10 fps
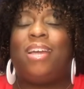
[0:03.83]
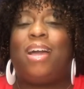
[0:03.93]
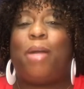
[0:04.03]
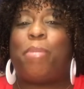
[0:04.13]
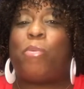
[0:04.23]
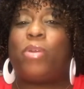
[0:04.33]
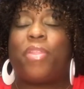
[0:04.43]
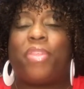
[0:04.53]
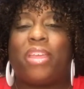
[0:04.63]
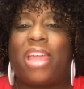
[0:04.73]
I want to
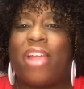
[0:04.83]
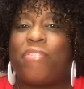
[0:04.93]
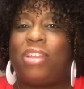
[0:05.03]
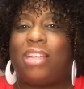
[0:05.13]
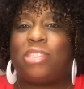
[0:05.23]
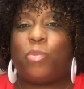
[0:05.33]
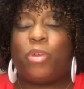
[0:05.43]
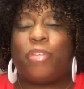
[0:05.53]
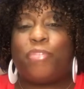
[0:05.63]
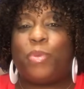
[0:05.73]
thank every last one
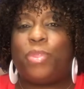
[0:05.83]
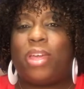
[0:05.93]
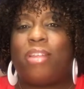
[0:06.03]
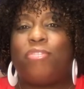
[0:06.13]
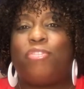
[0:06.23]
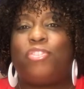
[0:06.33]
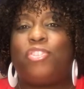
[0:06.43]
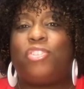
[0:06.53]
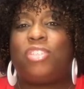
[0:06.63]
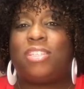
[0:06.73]
of you that have
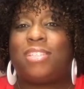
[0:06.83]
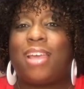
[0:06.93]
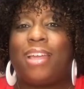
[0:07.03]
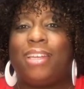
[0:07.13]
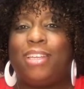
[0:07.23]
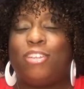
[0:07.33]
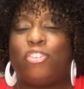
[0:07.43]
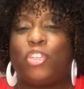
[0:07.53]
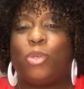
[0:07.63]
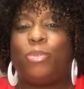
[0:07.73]
decided and
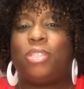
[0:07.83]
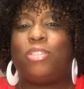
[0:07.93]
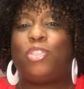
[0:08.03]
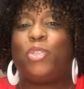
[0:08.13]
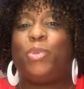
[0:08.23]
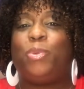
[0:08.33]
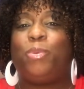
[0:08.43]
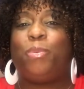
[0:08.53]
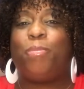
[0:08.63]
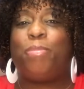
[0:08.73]
chosen
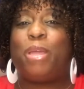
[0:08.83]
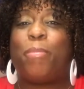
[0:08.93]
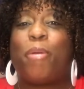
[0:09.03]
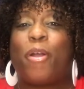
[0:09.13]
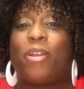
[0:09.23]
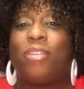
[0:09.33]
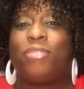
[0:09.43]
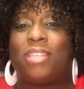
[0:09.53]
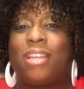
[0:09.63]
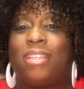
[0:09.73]
to be a part of
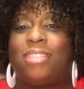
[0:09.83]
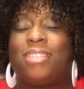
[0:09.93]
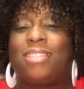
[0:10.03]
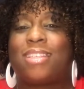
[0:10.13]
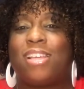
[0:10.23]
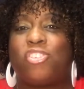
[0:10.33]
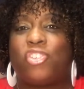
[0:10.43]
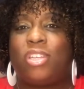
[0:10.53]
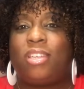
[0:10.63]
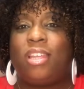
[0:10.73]
tonight's
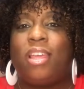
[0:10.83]
discussion.